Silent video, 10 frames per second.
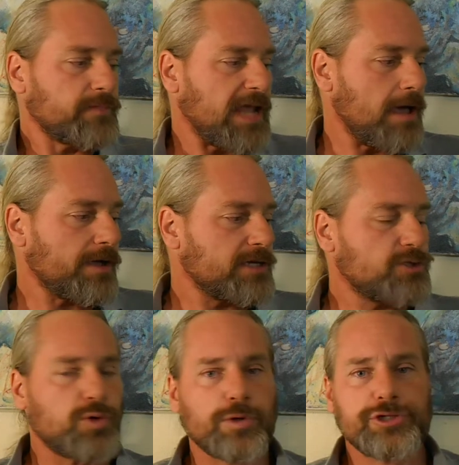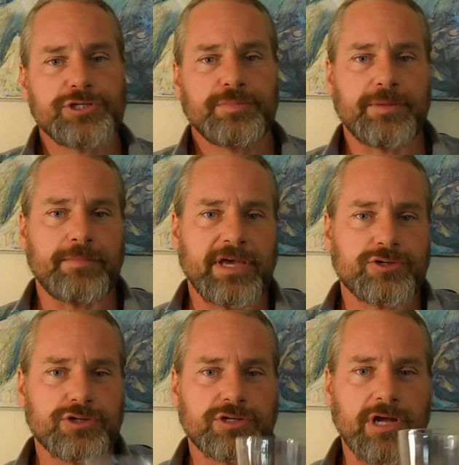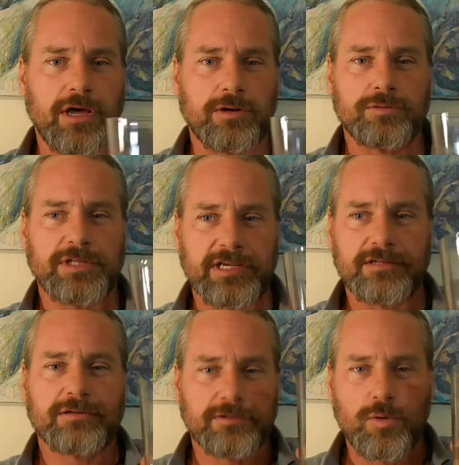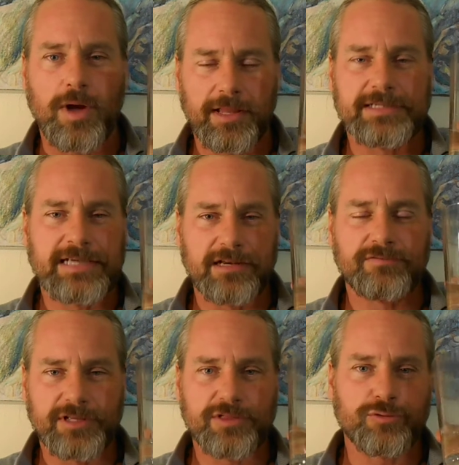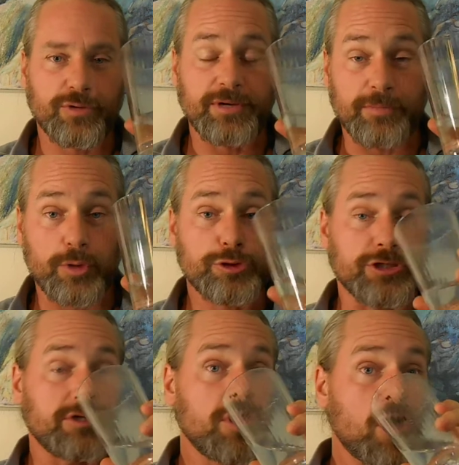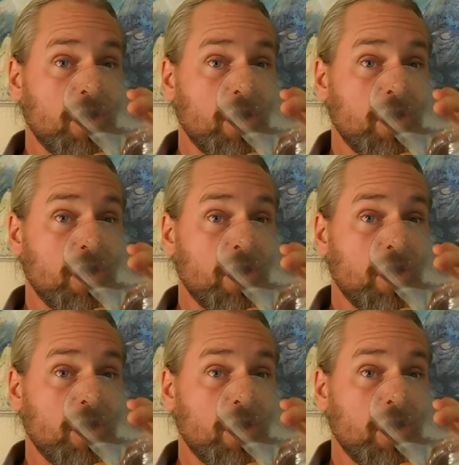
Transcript: how can torsion be measured not only qualitatively through emotion,